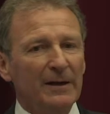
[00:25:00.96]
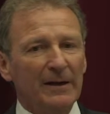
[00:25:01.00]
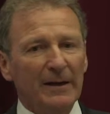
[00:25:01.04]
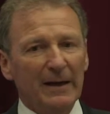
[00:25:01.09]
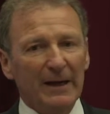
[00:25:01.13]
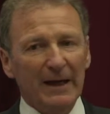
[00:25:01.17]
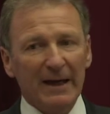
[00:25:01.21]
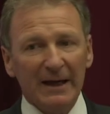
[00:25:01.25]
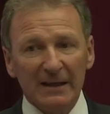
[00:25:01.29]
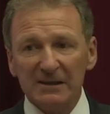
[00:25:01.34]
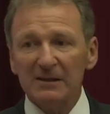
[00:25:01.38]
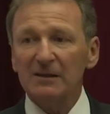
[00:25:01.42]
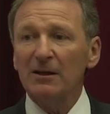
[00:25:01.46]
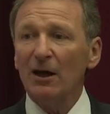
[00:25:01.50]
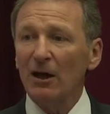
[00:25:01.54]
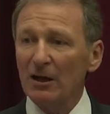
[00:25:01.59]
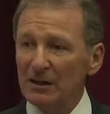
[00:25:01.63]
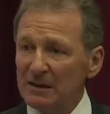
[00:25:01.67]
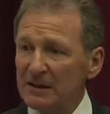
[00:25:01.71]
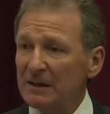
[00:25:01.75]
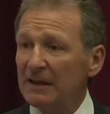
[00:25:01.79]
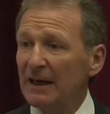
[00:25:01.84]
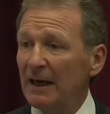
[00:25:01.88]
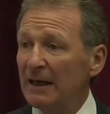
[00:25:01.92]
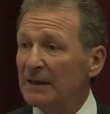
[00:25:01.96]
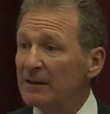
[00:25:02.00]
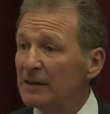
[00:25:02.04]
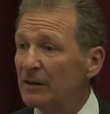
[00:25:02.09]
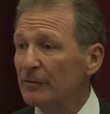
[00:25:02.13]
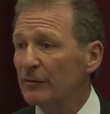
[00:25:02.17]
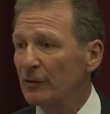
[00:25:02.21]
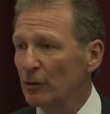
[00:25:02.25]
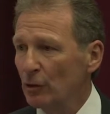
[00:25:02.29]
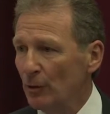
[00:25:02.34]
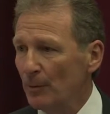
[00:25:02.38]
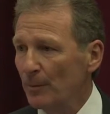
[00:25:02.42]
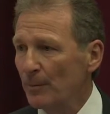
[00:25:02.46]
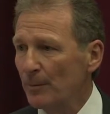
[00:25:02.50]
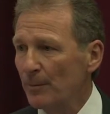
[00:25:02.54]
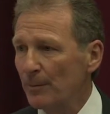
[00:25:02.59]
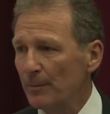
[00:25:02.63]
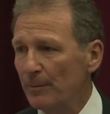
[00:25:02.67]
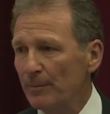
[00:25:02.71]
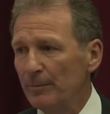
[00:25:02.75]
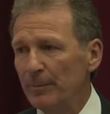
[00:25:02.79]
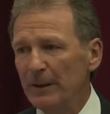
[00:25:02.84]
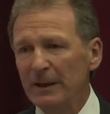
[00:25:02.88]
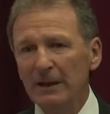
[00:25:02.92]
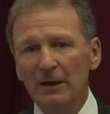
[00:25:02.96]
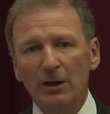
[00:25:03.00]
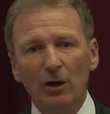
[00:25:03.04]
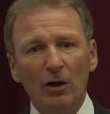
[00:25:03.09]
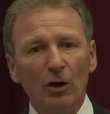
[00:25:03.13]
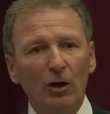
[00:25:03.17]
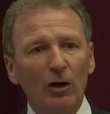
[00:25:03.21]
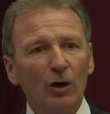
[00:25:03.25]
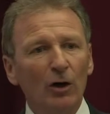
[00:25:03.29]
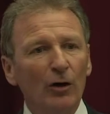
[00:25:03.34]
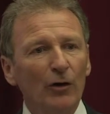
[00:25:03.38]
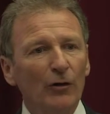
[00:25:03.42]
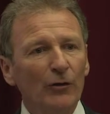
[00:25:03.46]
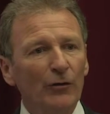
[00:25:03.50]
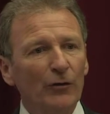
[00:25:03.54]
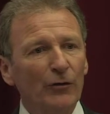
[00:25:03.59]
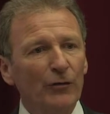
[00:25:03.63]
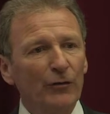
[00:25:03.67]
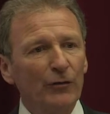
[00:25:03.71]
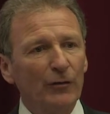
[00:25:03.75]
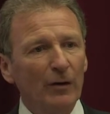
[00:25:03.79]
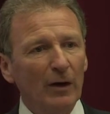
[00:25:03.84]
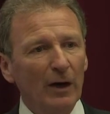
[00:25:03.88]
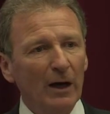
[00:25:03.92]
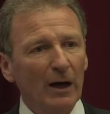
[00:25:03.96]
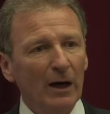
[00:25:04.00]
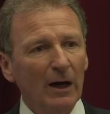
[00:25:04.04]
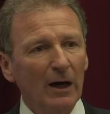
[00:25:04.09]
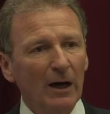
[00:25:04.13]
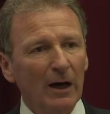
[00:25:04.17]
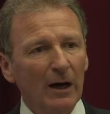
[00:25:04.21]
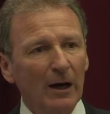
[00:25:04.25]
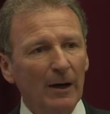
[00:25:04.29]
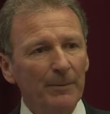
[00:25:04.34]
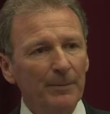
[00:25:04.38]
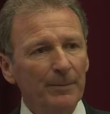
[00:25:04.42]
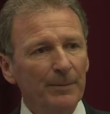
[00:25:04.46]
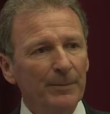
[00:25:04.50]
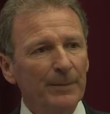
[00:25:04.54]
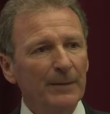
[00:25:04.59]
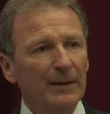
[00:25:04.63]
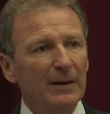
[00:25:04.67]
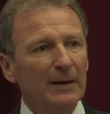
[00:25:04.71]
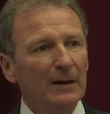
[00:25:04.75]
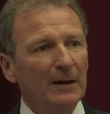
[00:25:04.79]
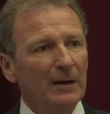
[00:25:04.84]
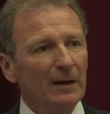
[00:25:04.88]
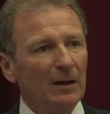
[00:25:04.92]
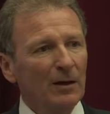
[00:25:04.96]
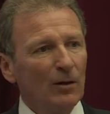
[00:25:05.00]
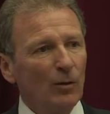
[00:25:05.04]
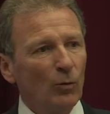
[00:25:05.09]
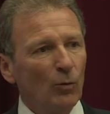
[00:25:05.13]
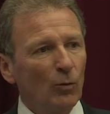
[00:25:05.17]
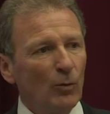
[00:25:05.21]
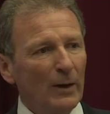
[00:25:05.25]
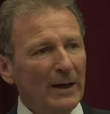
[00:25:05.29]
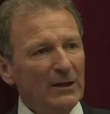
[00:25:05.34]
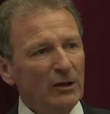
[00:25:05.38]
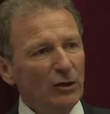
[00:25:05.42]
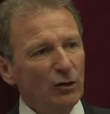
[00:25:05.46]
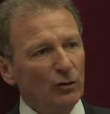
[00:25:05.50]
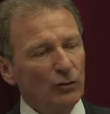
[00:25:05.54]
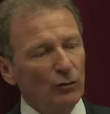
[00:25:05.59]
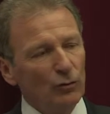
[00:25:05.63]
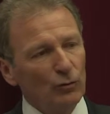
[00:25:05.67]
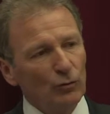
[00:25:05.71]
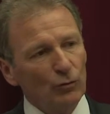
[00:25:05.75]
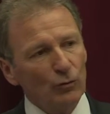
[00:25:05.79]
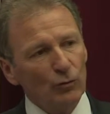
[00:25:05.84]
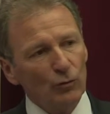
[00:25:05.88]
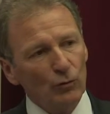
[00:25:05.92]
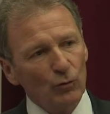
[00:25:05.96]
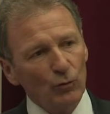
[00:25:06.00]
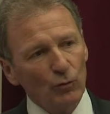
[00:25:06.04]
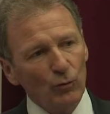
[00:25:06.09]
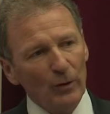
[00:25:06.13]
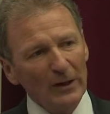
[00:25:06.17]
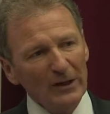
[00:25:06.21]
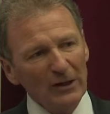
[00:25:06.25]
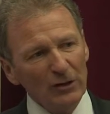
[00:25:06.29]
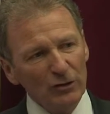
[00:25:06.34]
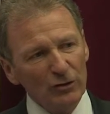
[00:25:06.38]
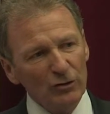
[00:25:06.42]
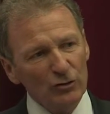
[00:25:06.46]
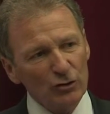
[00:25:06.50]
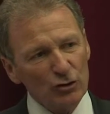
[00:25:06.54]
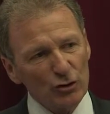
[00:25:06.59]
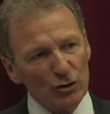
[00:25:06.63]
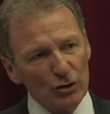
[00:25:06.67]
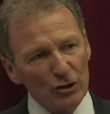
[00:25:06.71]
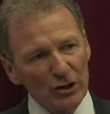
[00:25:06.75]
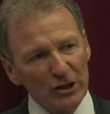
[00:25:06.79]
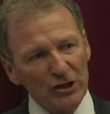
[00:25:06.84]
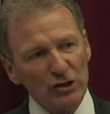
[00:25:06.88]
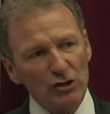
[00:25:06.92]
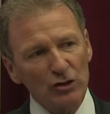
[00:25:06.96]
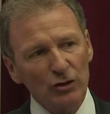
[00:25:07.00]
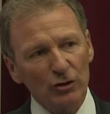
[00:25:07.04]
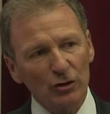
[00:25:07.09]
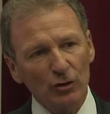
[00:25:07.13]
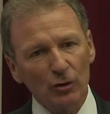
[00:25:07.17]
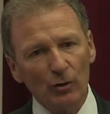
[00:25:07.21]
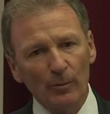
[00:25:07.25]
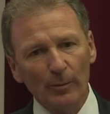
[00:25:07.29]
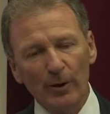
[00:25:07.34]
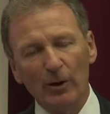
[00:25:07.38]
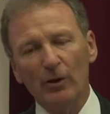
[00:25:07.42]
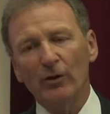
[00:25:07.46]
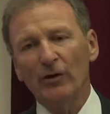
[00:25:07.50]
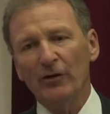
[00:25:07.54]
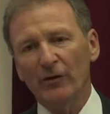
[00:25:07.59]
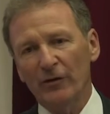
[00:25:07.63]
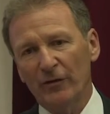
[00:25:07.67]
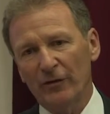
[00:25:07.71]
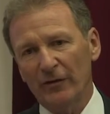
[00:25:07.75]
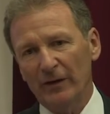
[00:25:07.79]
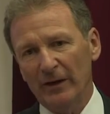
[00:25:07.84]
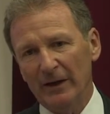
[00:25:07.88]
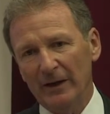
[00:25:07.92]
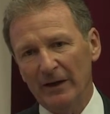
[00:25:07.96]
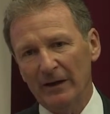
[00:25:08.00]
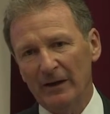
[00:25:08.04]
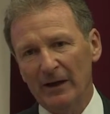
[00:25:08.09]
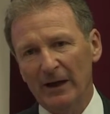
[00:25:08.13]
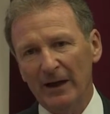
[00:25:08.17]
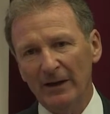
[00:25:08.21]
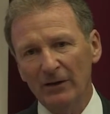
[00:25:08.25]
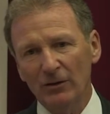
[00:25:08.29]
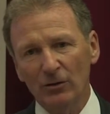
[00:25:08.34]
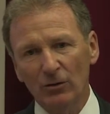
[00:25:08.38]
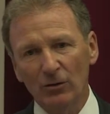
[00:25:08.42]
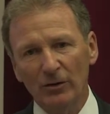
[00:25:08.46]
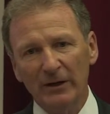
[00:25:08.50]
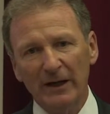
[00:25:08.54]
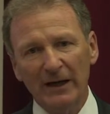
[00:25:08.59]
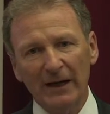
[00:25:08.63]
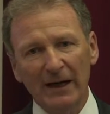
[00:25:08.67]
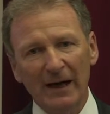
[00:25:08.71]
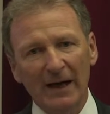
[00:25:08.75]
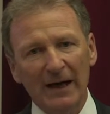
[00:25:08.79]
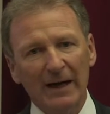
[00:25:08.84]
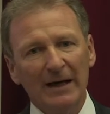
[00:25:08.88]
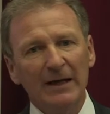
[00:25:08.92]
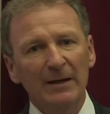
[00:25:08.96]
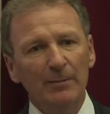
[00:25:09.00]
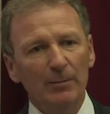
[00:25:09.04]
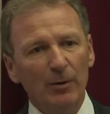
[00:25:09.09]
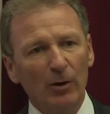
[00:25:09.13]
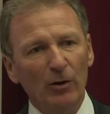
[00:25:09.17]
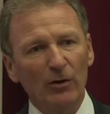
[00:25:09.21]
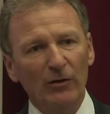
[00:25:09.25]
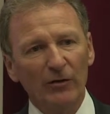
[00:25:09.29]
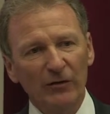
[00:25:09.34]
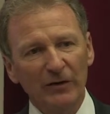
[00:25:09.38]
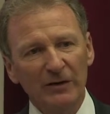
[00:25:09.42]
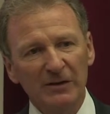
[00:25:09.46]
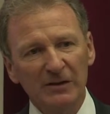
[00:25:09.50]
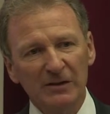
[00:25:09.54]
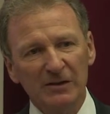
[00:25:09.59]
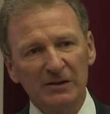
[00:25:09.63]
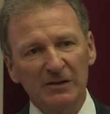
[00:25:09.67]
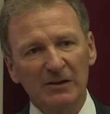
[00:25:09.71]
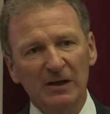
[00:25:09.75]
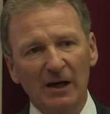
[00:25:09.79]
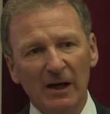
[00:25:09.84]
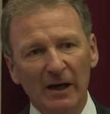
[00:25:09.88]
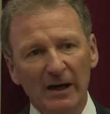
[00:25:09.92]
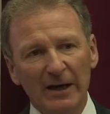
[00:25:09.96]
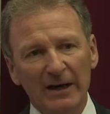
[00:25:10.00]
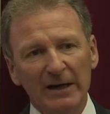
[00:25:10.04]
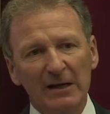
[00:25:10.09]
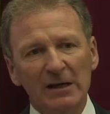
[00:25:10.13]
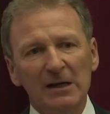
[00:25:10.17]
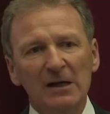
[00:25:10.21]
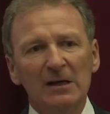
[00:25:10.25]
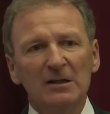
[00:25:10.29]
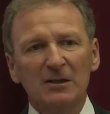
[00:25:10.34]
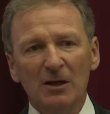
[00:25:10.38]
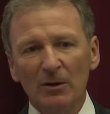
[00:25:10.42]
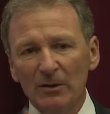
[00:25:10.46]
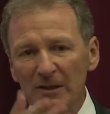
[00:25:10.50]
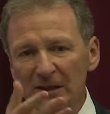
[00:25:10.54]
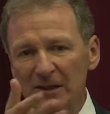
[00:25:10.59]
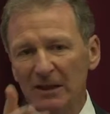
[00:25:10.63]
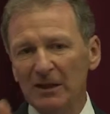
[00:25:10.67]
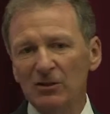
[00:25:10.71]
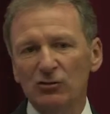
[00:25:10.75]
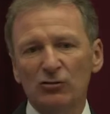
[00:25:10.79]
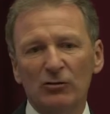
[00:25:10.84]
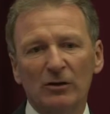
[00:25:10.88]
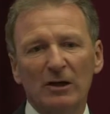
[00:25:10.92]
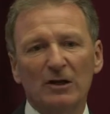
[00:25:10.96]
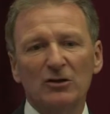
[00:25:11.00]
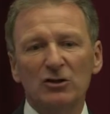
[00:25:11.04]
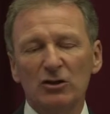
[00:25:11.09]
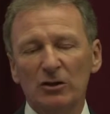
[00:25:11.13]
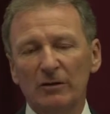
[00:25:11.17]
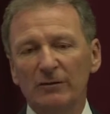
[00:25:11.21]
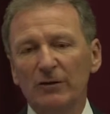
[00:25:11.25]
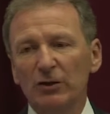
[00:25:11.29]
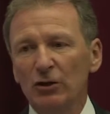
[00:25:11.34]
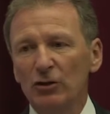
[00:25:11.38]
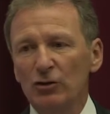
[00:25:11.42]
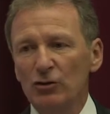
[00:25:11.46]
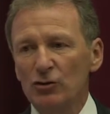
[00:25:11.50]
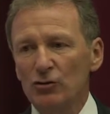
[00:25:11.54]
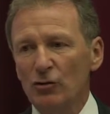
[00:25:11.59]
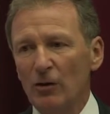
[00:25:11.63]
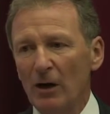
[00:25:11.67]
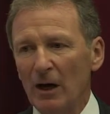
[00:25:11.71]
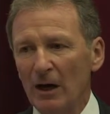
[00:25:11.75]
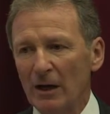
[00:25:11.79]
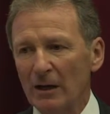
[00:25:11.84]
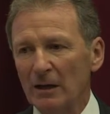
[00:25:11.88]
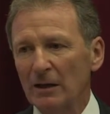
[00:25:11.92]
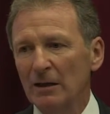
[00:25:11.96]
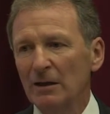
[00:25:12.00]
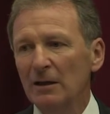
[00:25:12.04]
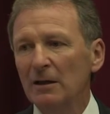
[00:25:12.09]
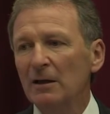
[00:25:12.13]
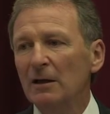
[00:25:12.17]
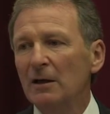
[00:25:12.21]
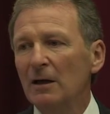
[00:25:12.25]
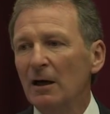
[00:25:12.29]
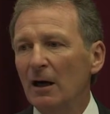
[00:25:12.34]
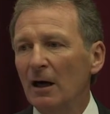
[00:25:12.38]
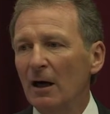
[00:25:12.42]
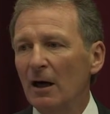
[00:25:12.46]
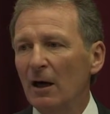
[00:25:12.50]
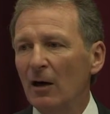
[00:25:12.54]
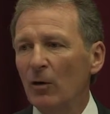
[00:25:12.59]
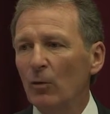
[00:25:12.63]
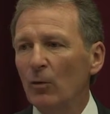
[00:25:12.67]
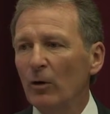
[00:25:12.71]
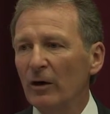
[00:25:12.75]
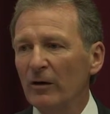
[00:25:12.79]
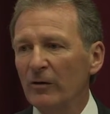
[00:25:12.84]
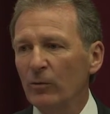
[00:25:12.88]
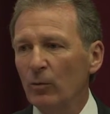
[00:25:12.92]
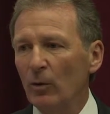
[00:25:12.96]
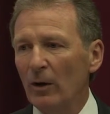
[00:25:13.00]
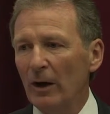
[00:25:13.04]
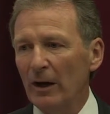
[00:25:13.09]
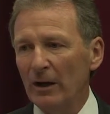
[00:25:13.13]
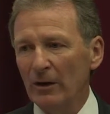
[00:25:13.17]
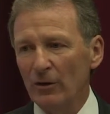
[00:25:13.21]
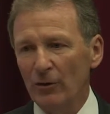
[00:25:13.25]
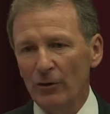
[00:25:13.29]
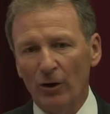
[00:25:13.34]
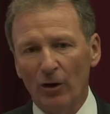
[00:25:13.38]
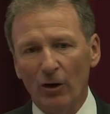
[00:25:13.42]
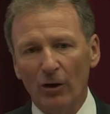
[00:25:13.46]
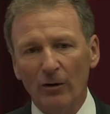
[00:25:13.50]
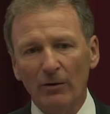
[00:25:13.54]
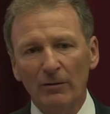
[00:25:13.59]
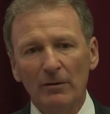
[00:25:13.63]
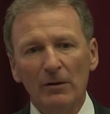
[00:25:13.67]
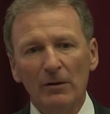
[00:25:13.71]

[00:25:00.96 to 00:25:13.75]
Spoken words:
it starts to get difficult, because when you do traditional policy and you're looking at a policy to say, so is the introduction of a new drug worthwhile or not?